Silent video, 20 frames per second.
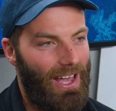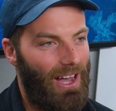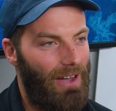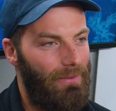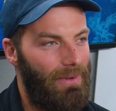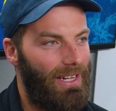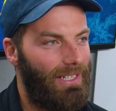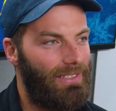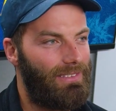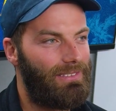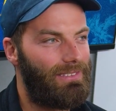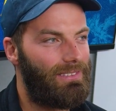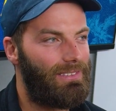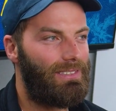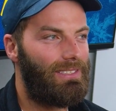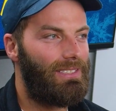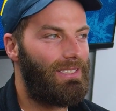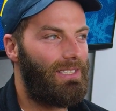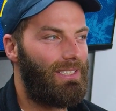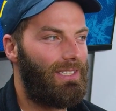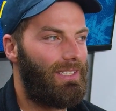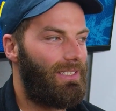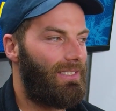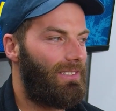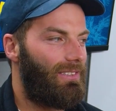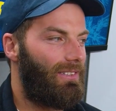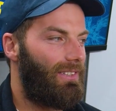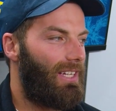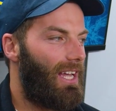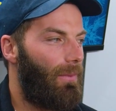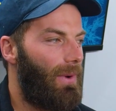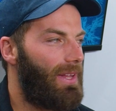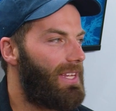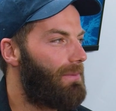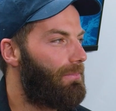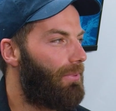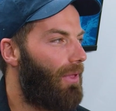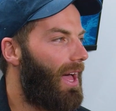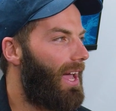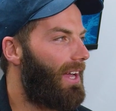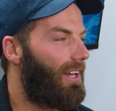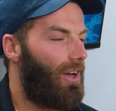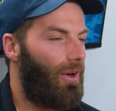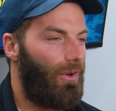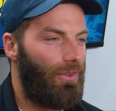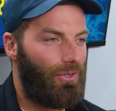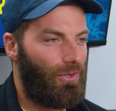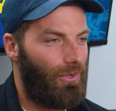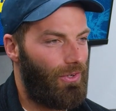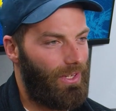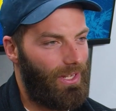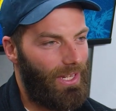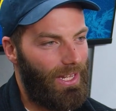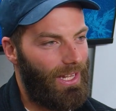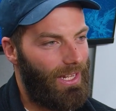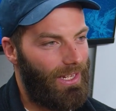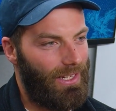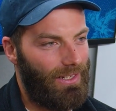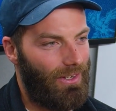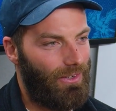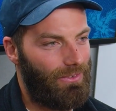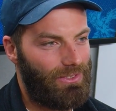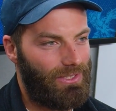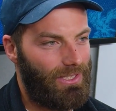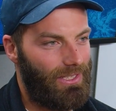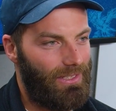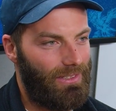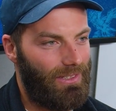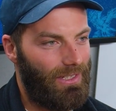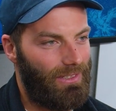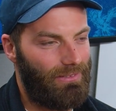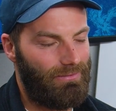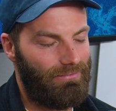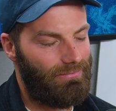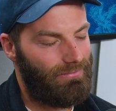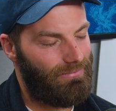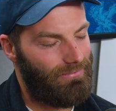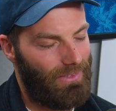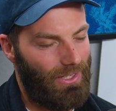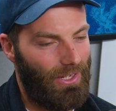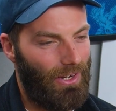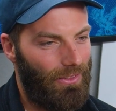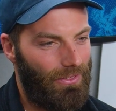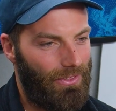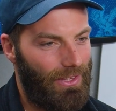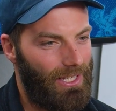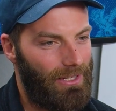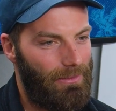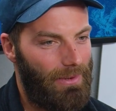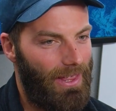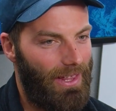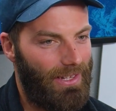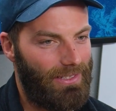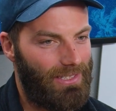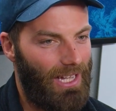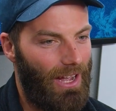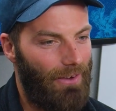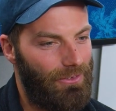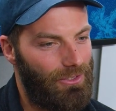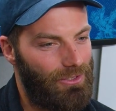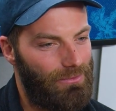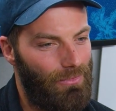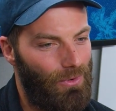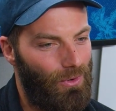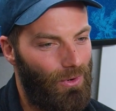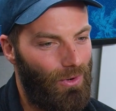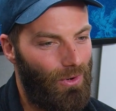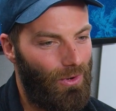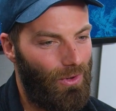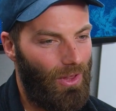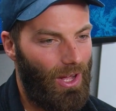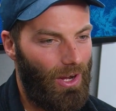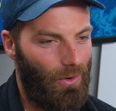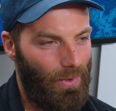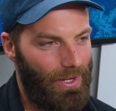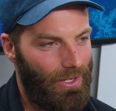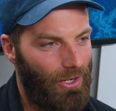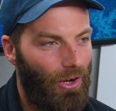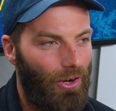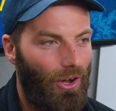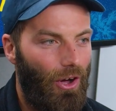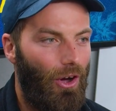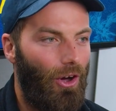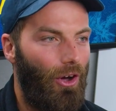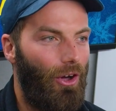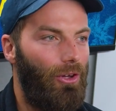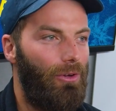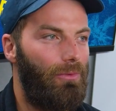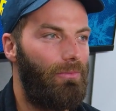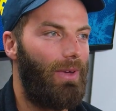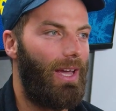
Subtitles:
I mean, yeah, when you're playing, going through the year, obviously you don't think about that stuff. It was more like we got home